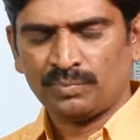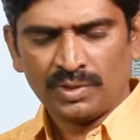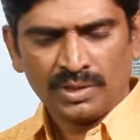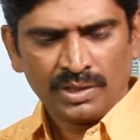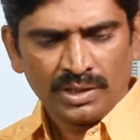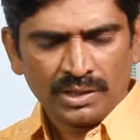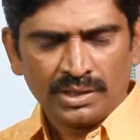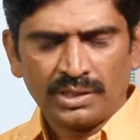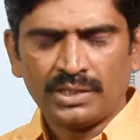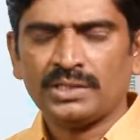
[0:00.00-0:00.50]

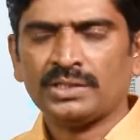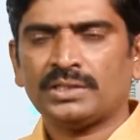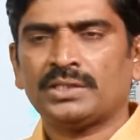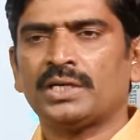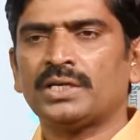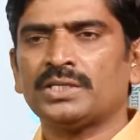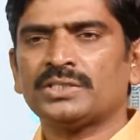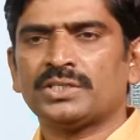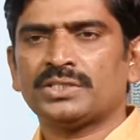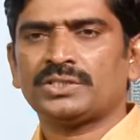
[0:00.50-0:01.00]
In third
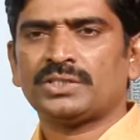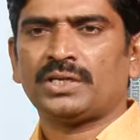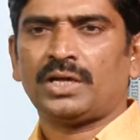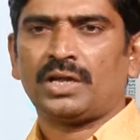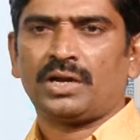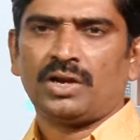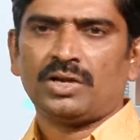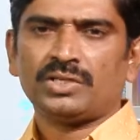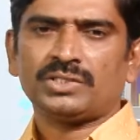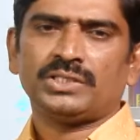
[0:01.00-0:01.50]
session or last
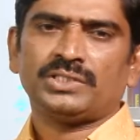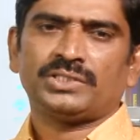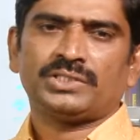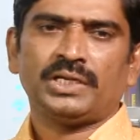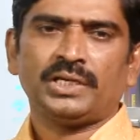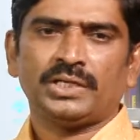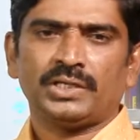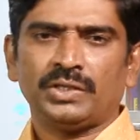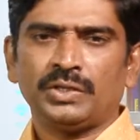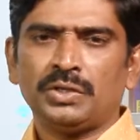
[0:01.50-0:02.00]
session
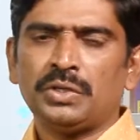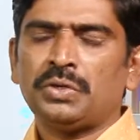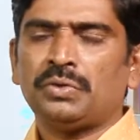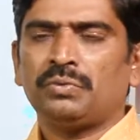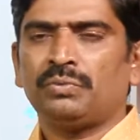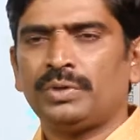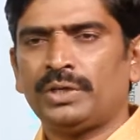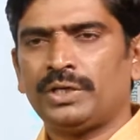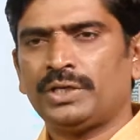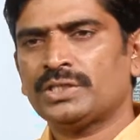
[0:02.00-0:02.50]
we
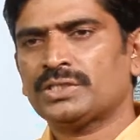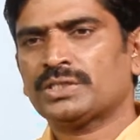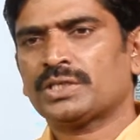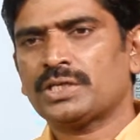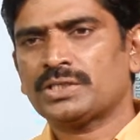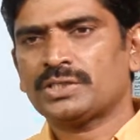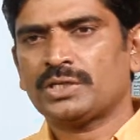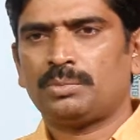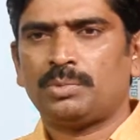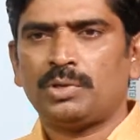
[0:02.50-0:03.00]
discussed
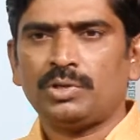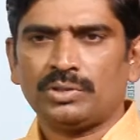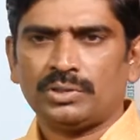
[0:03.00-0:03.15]
about